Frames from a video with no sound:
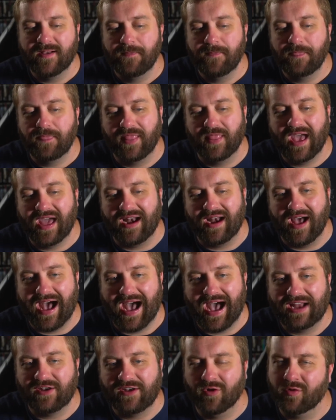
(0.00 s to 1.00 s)
that
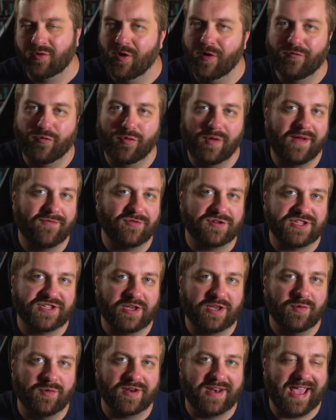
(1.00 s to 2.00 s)
I don't know if we'll ever see
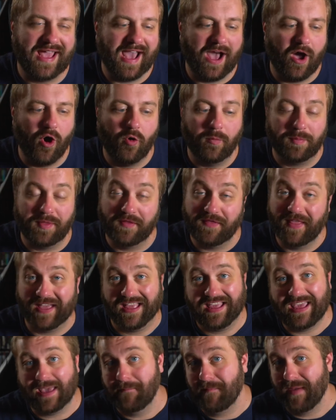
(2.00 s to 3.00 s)
one day. I hope that they
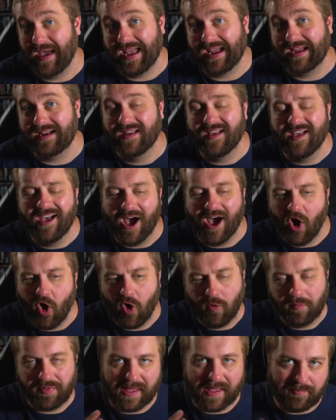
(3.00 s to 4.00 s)
get made. I
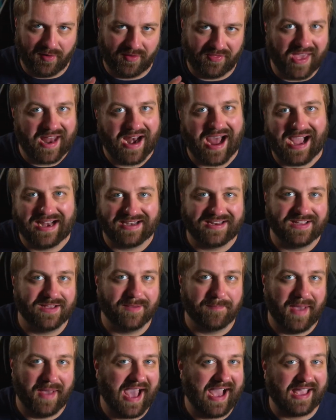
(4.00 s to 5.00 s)
hope they bring that idea
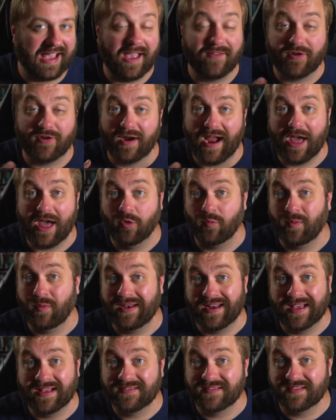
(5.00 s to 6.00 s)
back after Halloween
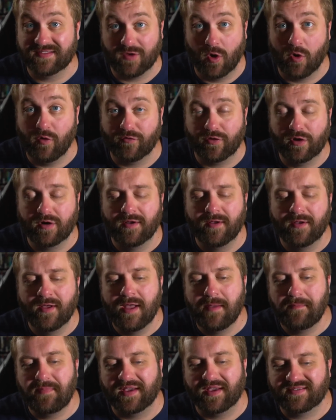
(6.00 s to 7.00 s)
Ends is over,
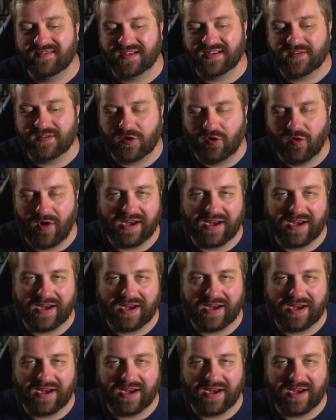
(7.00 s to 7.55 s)
because that's a great